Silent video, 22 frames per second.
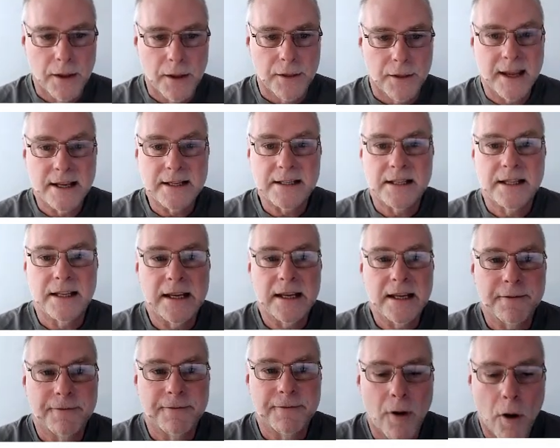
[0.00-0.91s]
There's
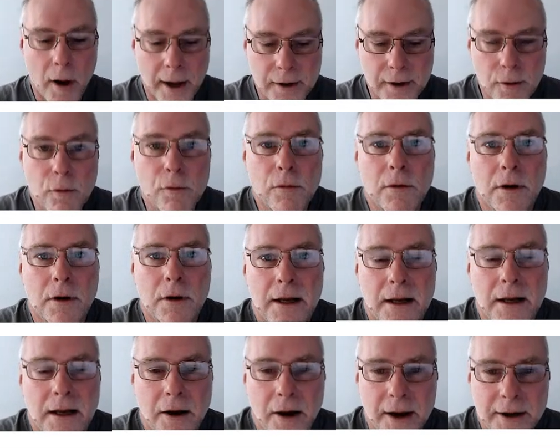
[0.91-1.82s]
the final
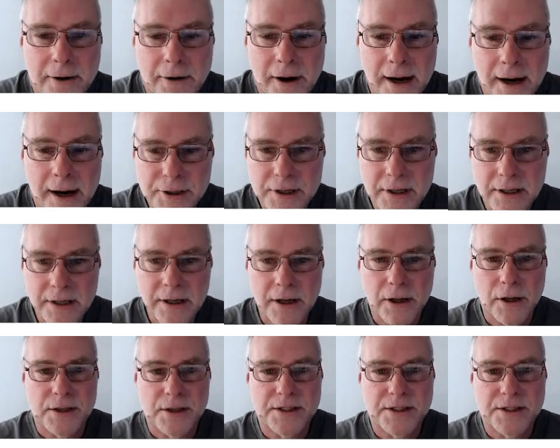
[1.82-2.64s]
iteration.